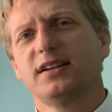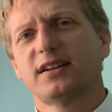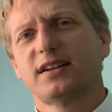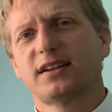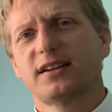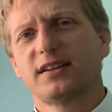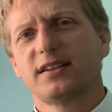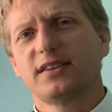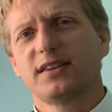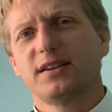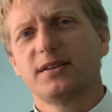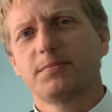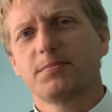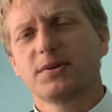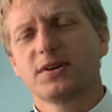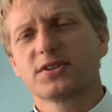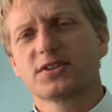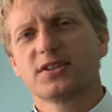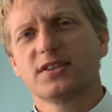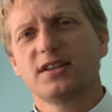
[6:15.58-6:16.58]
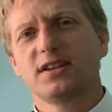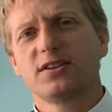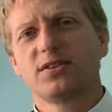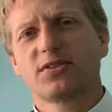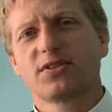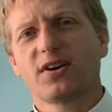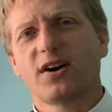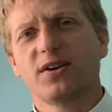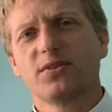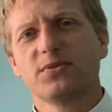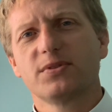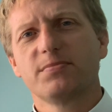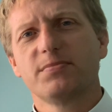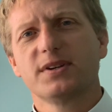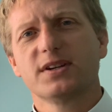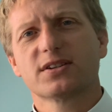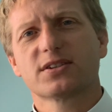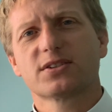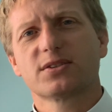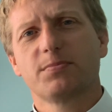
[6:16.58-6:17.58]
The person that you thought would
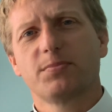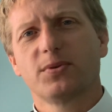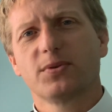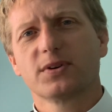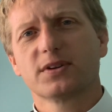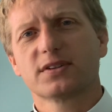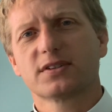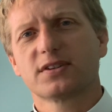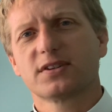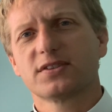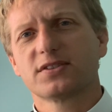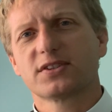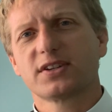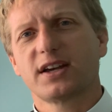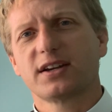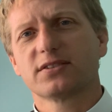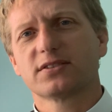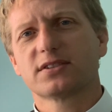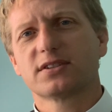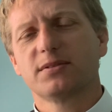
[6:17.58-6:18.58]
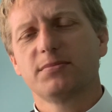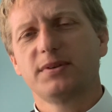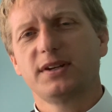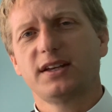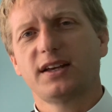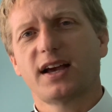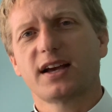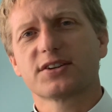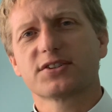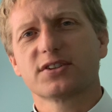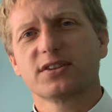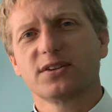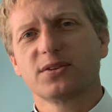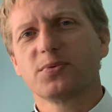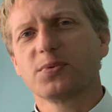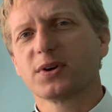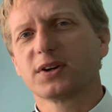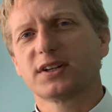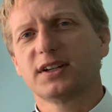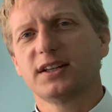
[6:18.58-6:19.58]
be a support turns out to be actually
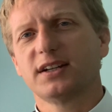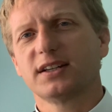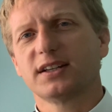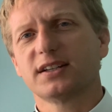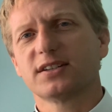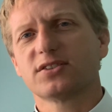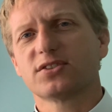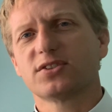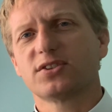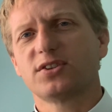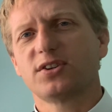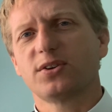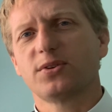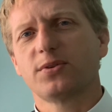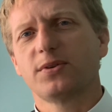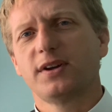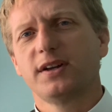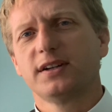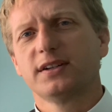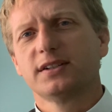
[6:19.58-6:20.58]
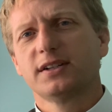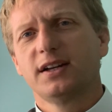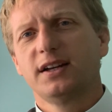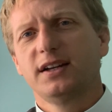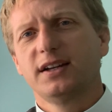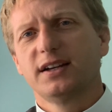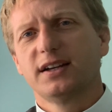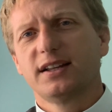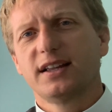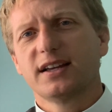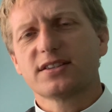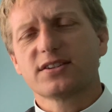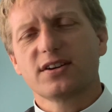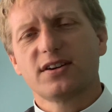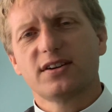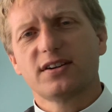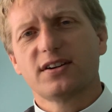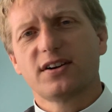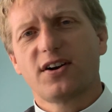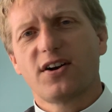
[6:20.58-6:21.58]
working against you. And that's
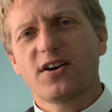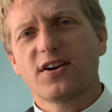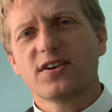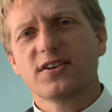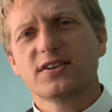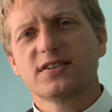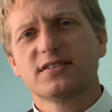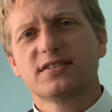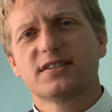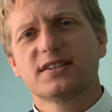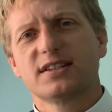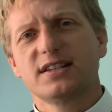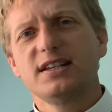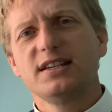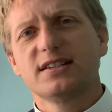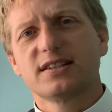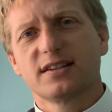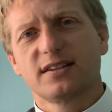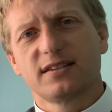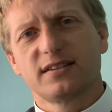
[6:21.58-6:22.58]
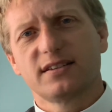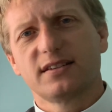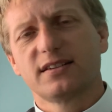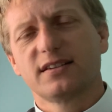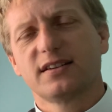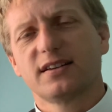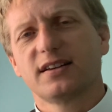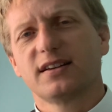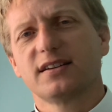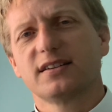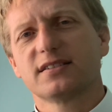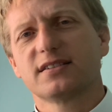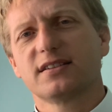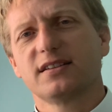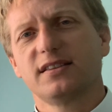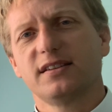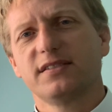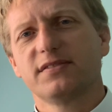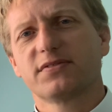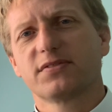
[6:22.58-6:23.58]
a hard season to
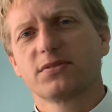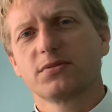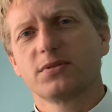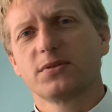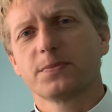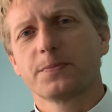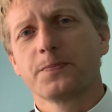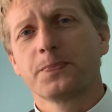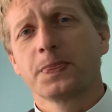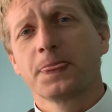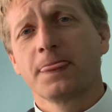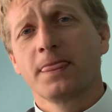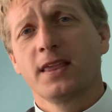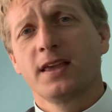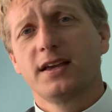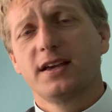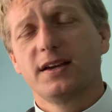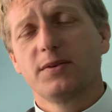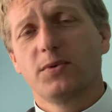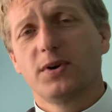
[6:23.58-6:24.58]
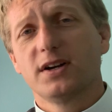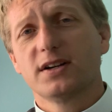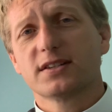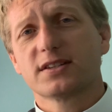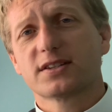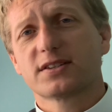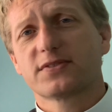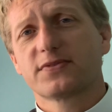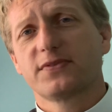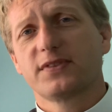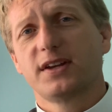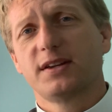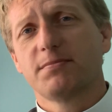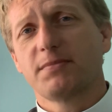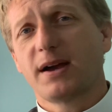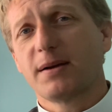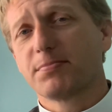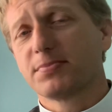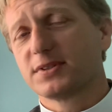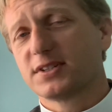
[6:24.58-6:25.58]
live through. It was, in
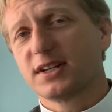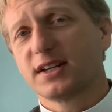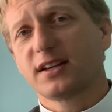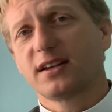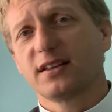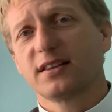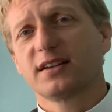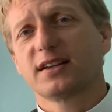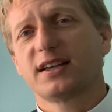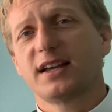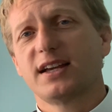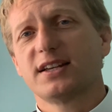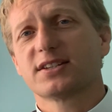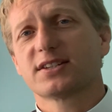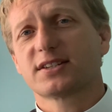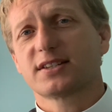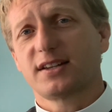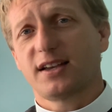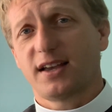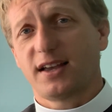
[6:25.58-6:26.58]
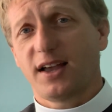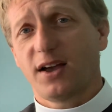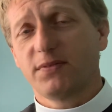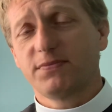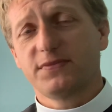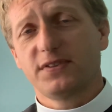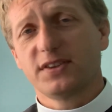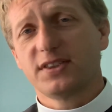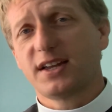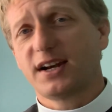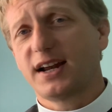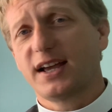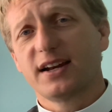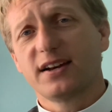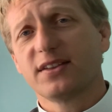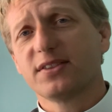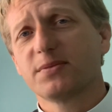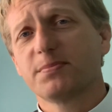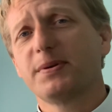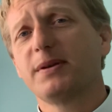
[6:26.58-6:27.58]
my particular case, helpful that I had
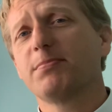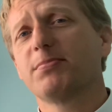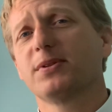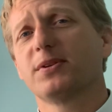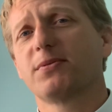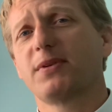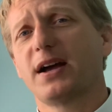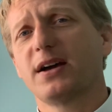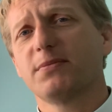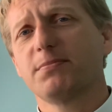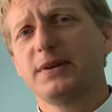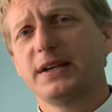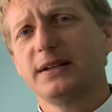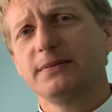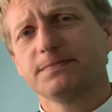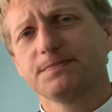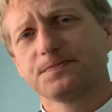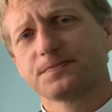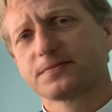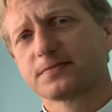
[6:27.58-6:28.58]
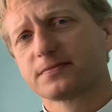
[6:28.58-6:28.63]
other people around me